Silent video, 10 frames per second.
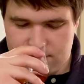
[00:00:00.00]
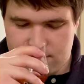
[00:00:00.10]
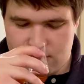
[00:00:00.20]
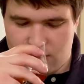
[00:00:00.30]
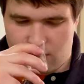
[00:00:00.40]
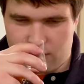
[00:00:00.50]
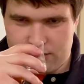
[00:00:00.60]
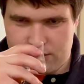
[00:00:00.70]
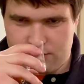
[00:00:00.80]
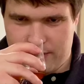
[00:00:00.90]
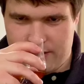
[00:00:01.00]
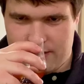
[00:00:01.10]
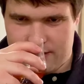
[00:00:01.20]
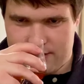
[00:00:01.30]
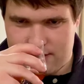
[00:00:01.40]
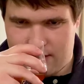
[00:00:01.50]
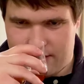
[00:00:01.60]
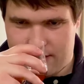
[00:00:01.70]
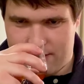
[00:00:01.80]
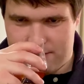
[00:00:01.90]
dark sweetness, like
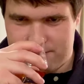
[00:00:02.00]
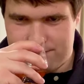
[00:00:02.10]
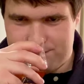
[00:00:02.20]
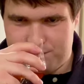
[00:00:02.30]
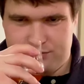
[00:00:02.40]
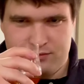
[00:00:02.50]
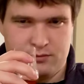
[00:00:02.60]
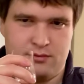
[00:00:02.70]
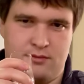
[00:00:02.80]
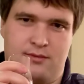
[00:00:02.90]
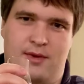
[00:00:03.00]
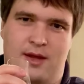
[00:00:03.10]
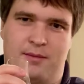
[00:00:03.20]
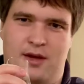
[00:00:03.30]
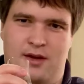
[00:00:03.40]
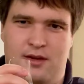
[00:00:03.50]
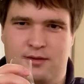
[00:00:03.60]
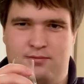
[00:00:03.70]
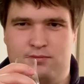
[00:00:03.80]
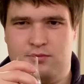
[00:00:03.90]
maybe a
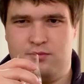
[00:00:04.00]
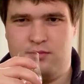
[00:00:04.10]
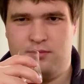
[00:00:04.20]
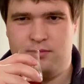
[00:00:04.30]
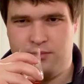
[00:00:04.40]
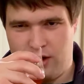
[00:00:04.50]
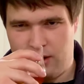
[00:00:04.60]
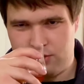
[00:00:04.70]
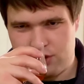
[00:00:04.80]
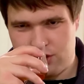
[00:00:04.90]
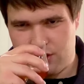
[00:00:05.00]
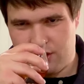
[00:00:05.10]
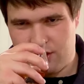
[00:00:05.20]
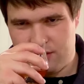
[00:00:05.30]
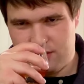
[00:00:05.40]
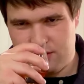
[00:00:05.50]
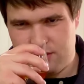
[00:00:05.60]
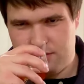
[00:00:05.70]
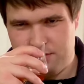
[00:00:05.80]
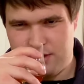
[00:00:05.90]
brown sugar.
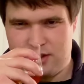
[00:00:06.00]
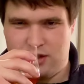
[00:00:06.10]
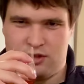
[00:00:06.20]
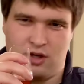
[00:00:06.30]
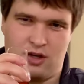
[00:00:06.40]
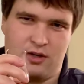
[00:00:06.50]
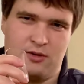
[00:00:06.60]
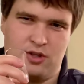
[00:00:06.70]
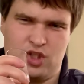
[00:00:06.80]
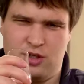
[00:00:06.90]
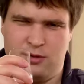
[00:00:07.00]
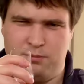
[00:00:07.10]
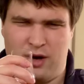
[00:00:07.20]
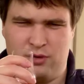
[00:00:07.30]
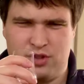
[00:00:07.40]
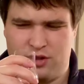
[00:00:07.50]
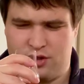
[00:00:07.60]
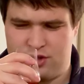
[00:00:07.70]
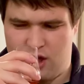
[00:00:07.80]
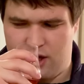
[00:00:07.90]
It's a little dark. Brown sugar
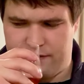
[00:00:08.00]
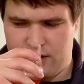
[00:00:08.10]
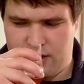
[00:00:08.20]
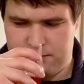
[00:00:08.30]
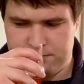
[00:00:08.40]
toffee.